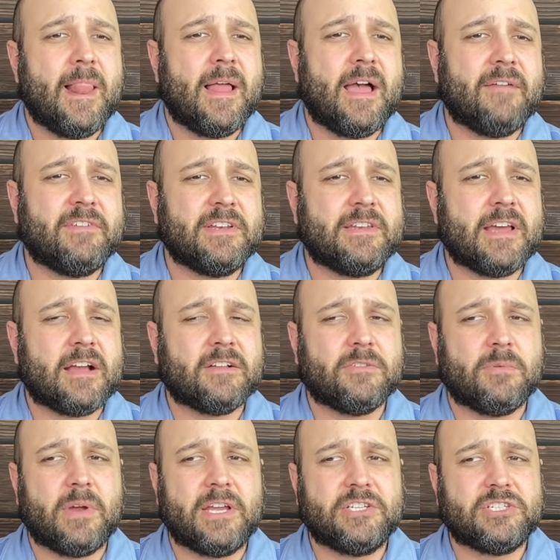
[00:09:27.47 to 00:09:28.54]
I have a
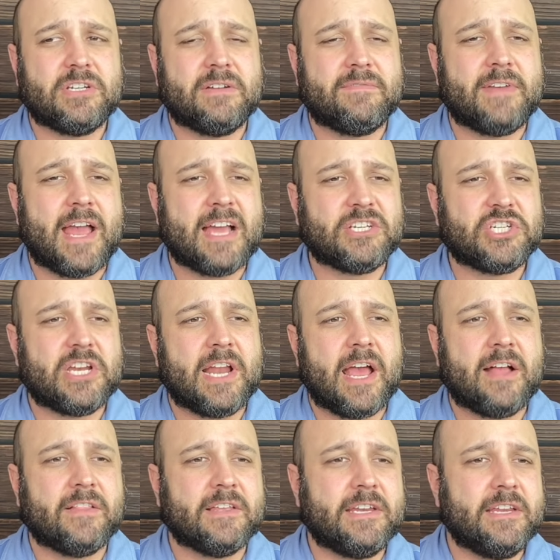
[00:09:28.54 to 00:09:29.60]
declaration of
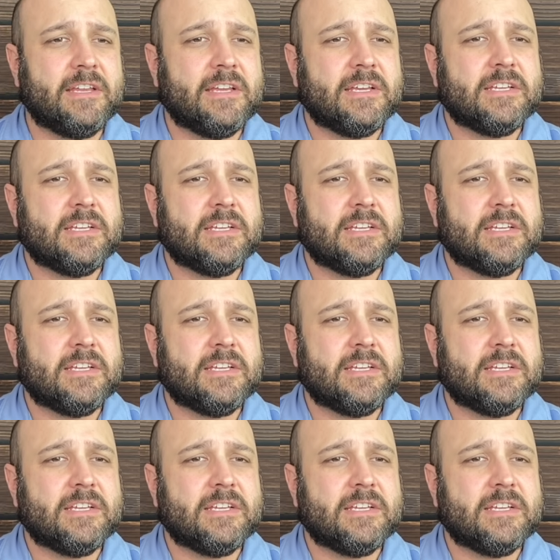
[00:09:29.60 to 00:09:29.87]
nationality.